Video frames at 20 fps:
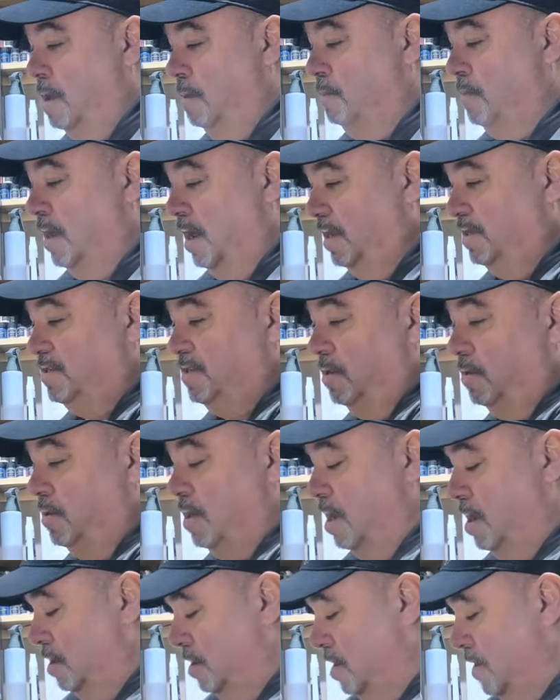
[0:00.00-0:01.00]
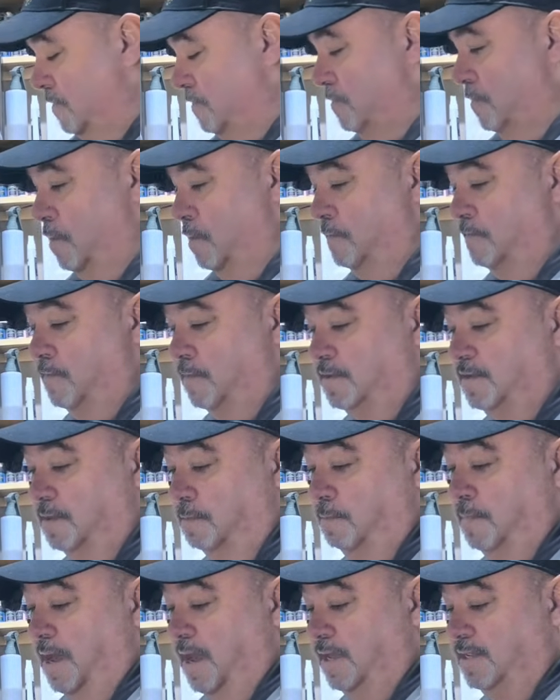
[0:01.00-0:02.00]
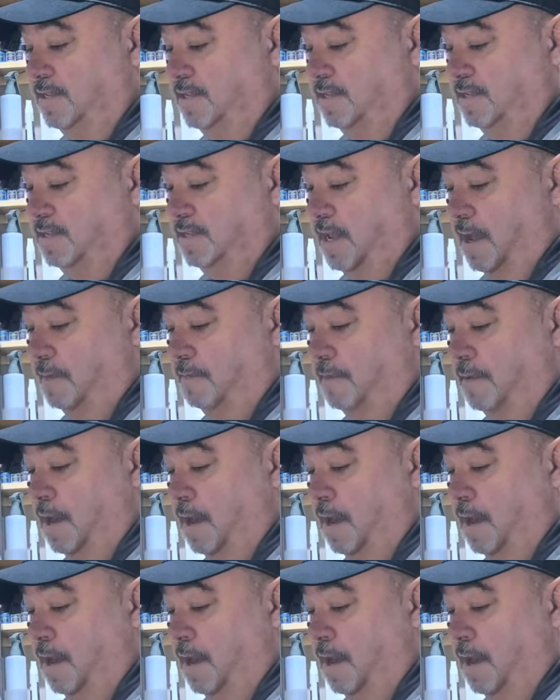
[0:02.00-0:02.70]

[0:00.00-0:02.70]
but I still got enough room for some baits and stuff.